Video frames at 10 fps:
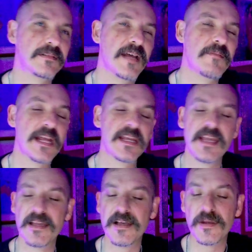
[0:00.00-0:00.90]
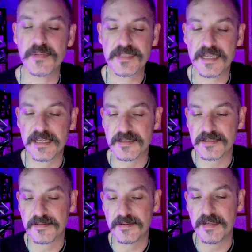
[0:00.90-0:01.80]
I mean, I can't help but say
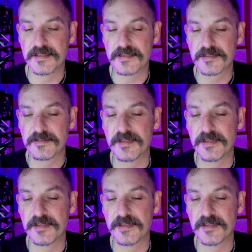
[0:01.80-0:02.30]
it's